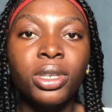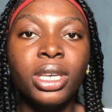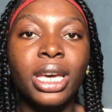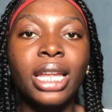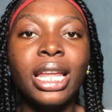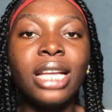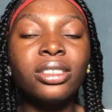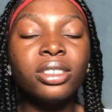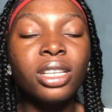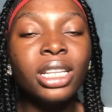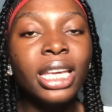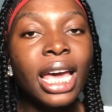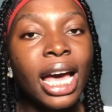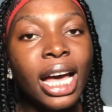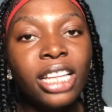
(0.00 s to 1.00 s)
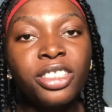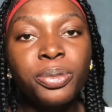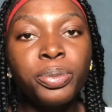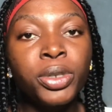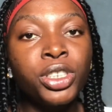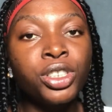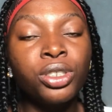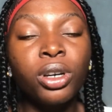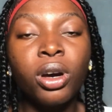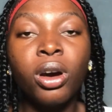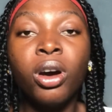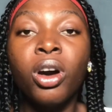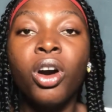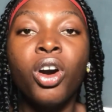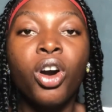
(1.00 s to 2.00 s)
You can actually add
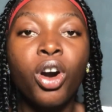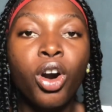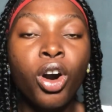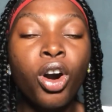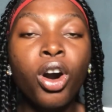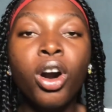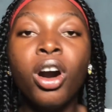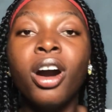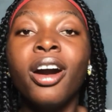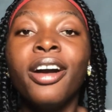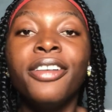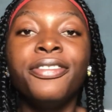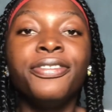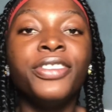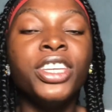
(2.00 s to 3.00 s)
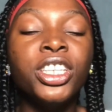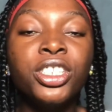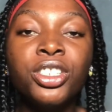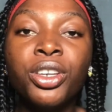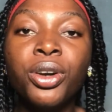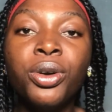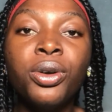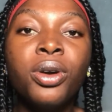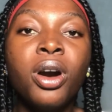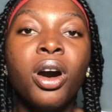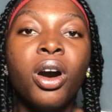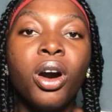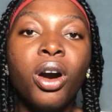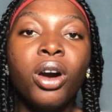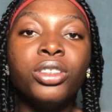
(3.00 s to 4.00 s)
picture or video
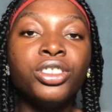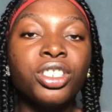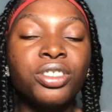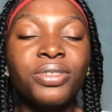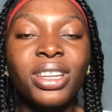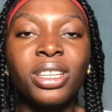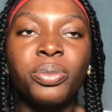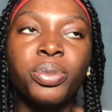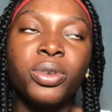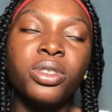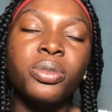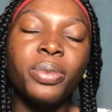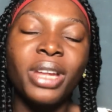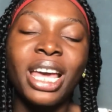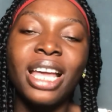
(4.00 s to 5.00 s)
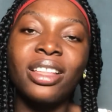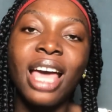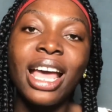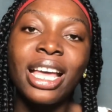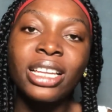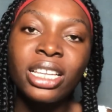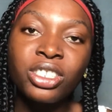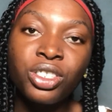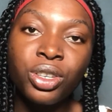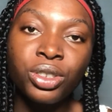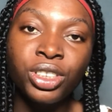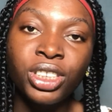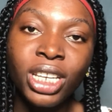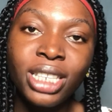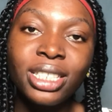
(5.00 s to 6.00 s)
or just write a post, but I
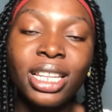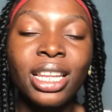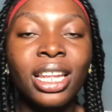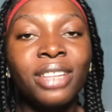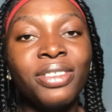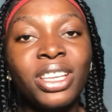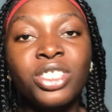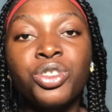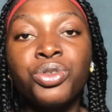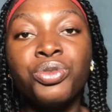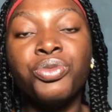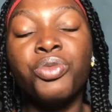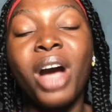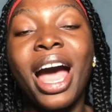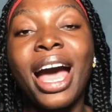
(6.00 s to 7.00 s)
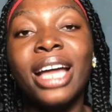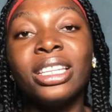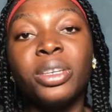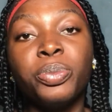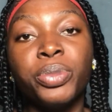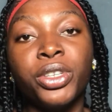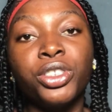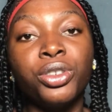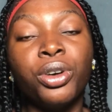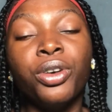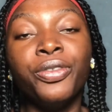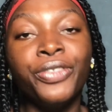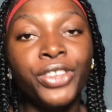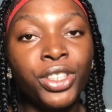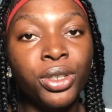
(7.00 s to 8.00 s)
suggest and I advise you add a picture
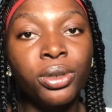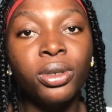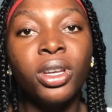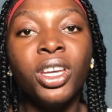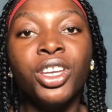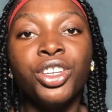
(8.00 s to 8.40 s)
or video.